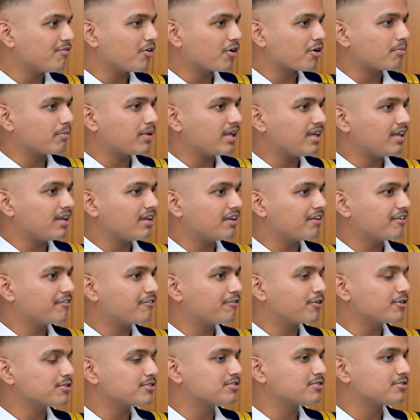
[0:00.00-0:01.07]
for me
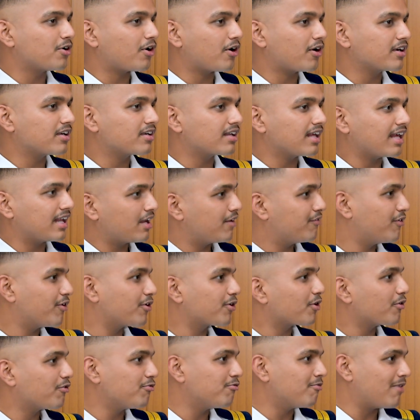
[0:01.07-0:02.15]
was not an
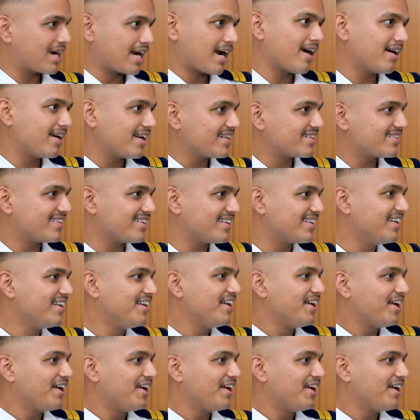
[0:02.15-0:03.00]
effort of one RDC.